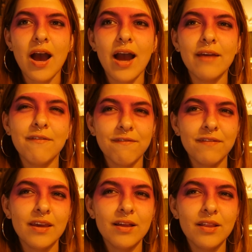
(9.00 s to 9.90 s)
I
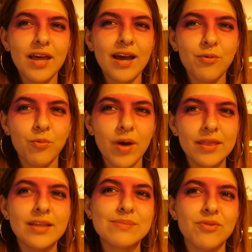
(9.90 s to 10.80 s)
feel that
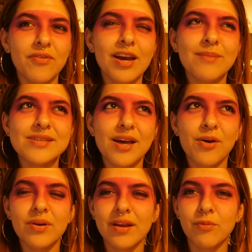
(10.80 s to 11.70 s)
when this movie comes
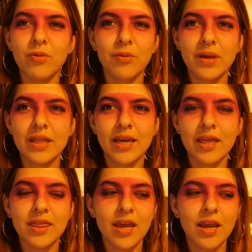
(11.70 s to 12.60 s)
out, it will be like a
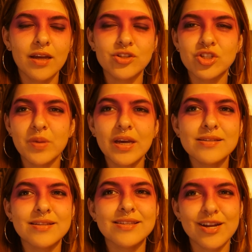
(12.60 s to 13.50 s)
thing, just because
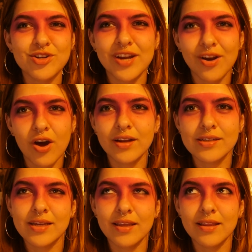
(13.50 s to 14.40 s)
it's such an iconic
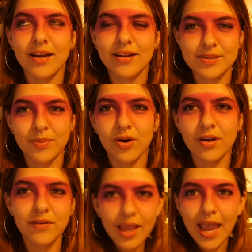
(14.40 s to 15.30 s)
scene that it's a part
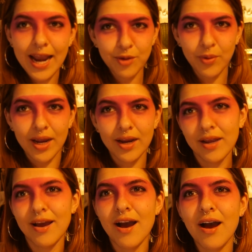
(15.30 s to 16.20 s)
of. Anyway,
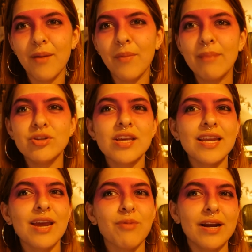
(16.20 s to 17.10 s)
I'm just
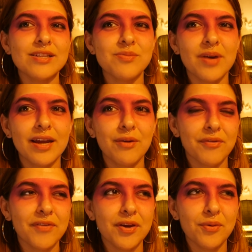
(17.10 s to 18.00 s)
gonna get right into my
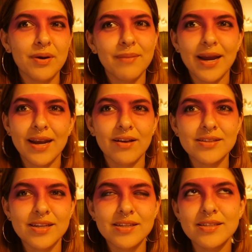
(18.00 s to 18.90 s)
review and my
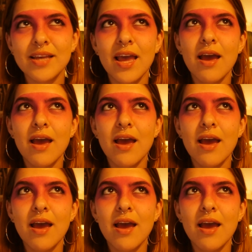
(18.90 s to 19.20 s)
analysis,